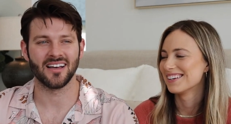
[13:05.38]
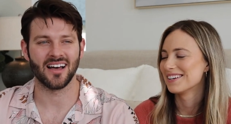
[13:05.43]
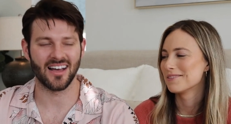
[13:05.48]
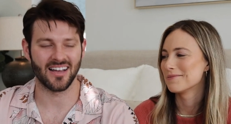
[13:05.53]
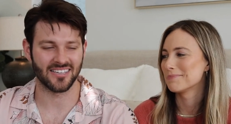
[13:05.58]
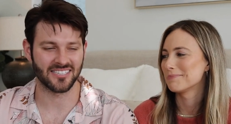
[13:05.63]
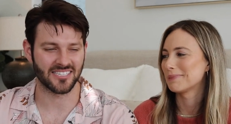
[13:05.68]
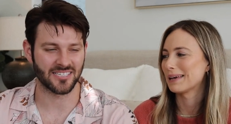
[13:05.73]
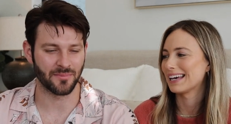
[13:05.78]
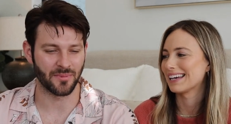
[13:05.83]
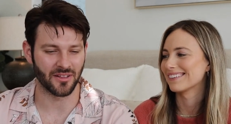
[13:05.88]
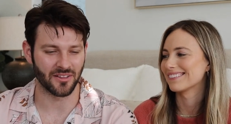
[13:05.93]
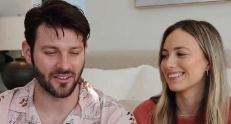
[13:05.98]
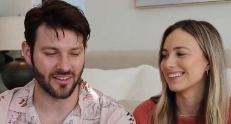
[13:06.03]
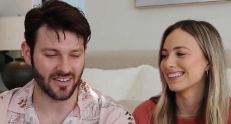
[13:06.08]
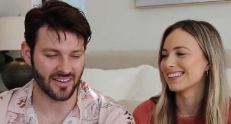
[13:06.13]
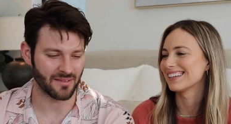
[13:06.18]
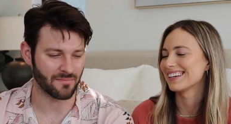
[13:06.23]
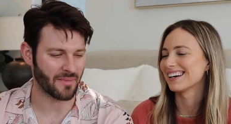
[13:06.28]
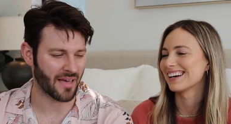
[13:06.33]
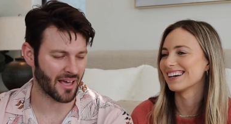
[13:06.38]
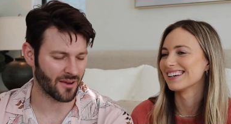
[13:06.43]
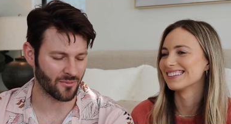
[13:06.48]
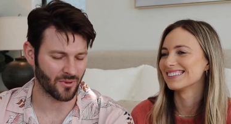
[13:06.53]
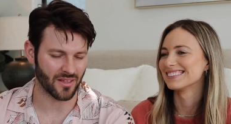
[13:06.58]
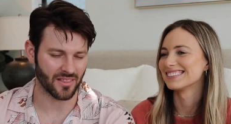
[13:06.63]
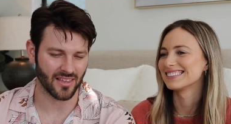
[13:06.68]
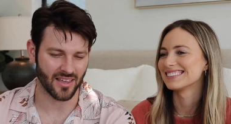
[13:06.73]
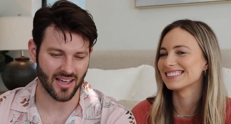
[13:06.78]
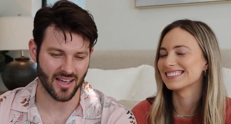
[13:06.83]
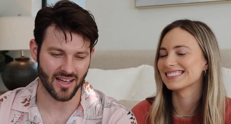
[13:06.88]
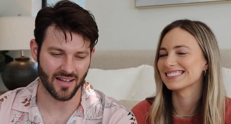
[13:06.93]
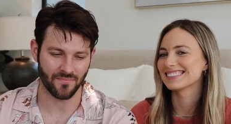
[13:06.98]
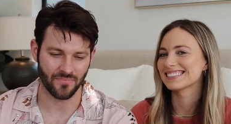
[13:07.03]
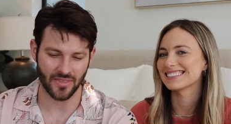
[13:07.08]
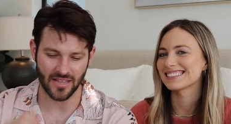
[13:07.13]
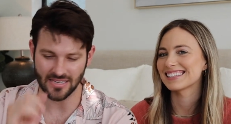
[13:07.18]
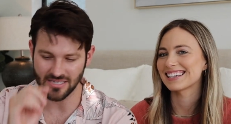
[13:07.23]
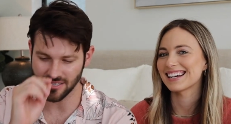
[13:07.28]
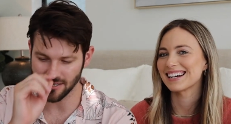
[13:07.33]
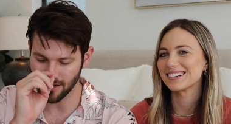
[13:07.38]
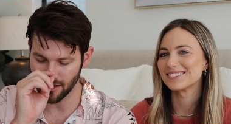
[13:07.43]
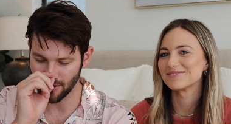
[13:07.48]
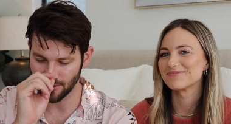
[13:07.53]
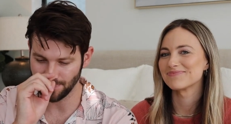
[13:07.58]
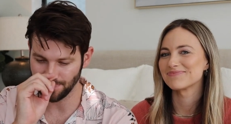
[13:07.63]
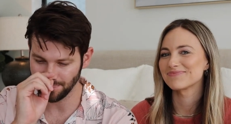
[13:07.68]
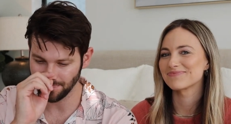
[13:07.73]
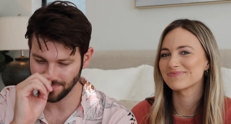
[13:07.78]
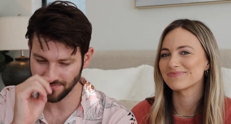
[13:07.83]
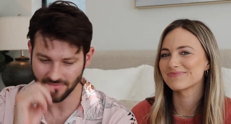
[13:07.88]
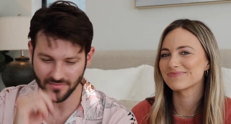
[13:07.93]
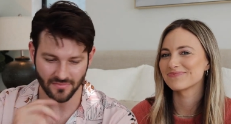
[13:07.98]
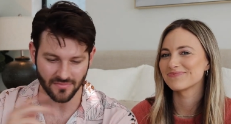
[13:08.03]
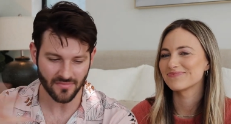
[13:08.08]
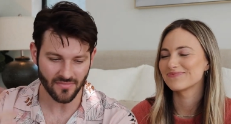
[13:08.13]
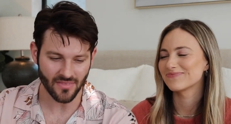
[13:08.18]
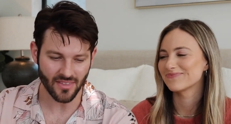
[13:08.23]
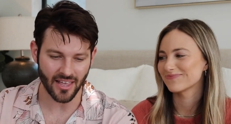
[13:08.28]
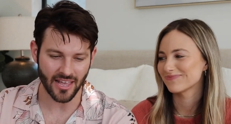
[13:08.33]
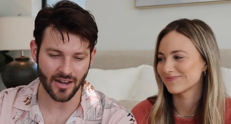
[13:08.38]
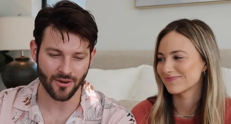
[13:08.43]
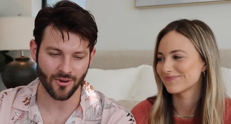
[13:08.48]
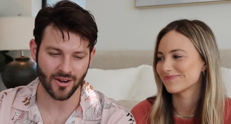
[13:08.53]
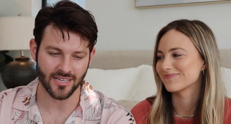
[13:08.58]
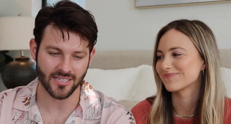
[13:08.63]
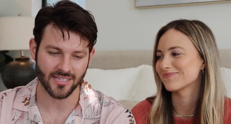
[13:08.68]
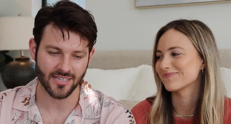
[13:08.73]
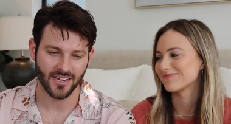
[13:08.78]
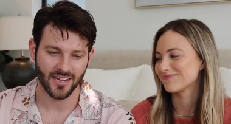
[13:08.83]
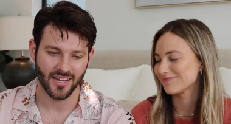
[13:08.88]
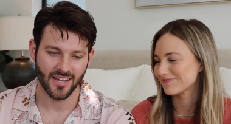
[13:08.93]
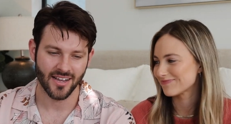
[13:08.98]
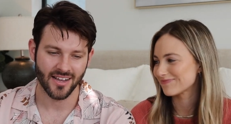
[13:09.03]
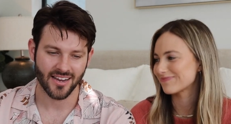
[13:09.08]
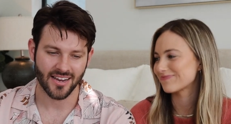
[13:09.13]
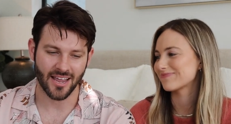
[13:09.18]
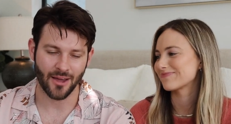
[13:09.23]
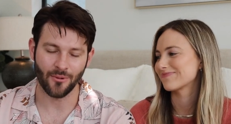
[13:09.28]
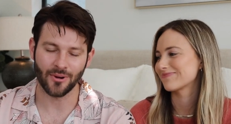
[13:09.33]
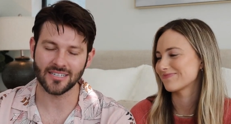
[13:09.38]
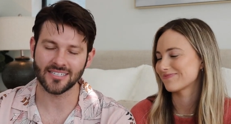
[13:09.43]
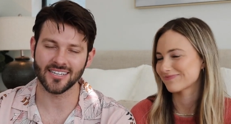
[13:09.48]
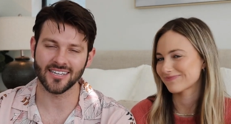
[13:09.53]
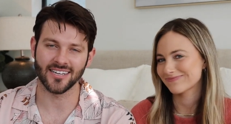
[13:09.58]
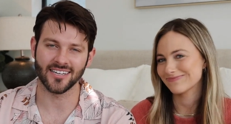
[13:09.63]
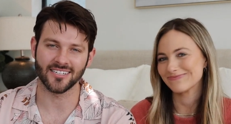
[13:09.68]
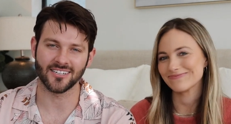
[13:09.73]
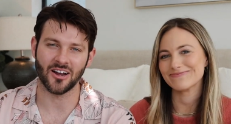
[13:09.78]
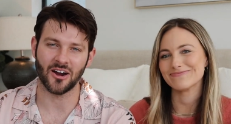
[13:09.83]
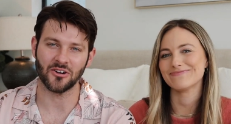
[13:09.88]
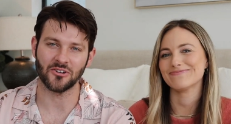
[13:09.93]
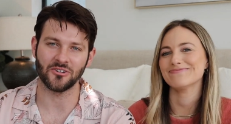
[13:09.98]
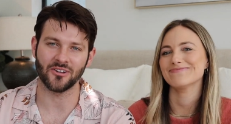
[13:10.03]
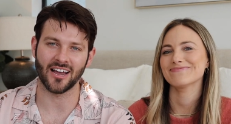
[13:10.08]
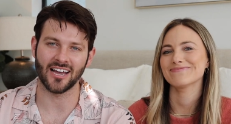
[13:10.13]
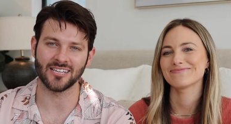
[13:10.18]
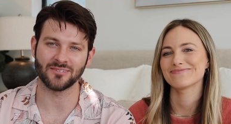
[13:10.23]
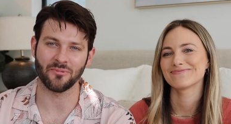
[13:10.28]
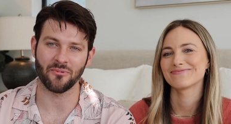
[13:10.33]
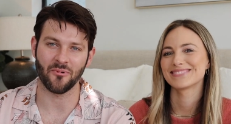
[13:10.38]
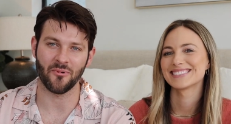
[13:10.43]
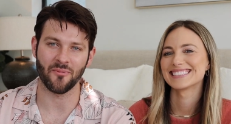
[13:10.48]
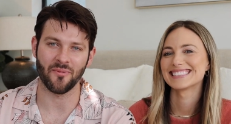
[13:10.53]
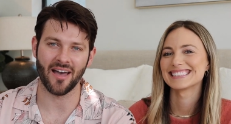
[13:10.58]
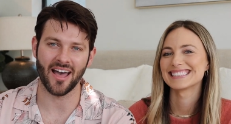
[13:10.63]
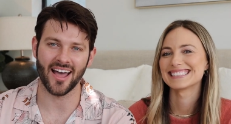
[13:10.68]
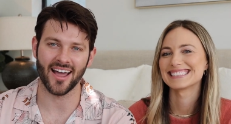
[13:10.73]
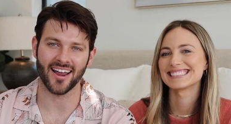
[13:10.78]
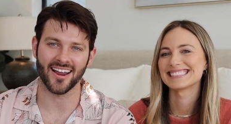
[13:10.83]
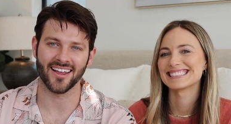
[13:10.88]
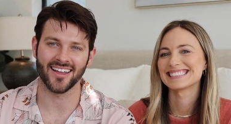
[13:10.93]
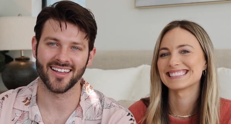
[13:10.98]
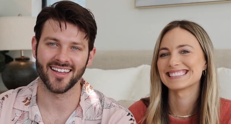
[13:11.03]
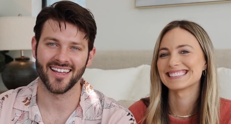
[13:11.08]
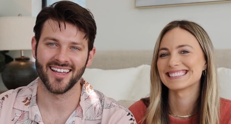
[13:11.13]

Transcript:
Speaker 1: uh, stability bandwidth. Yeah. bandwidth. Yeah. And yeah. so, anyways, can't wait to talk to you guys when we're back.